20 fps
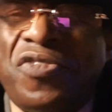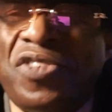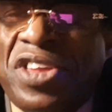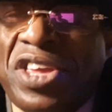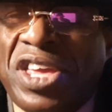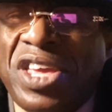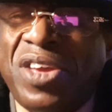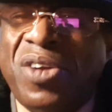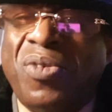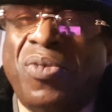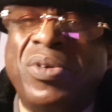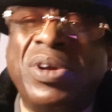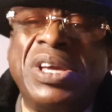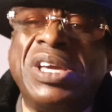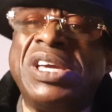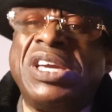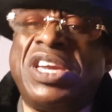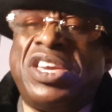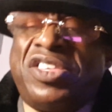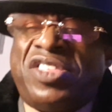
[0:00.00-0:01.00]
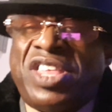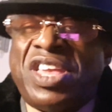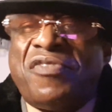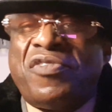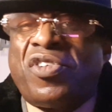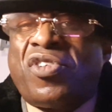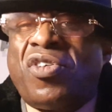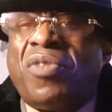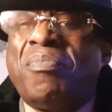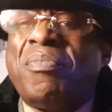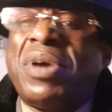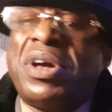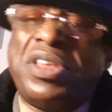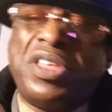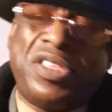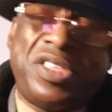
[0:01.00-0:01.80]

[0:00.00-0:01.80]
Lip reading: the hill, he's never got money.